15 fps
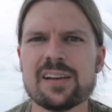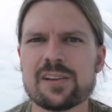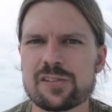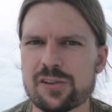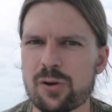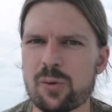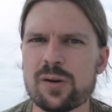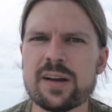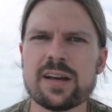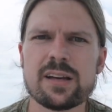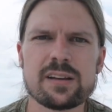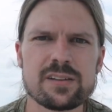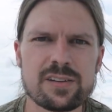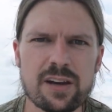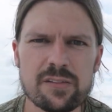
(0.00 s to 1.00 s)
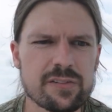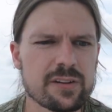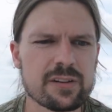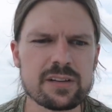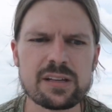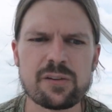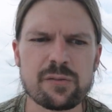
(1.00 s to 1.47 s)
So
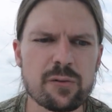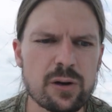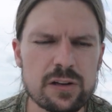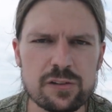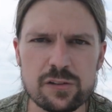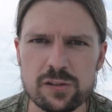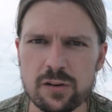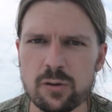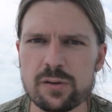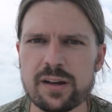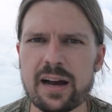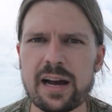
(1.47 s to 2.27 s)
definitely avoid soda.